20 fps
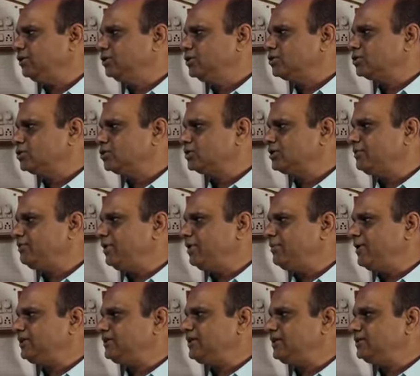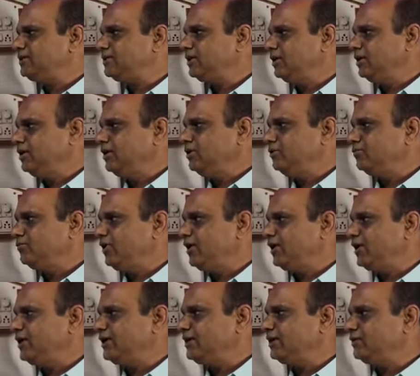So simplify this, we are
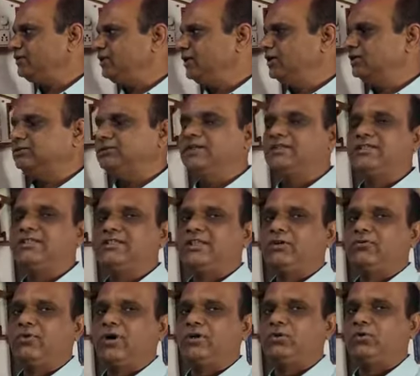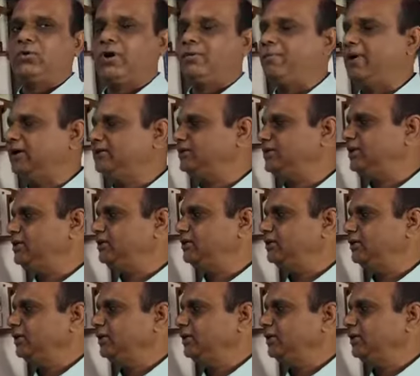getting this is equal to 1 by 3,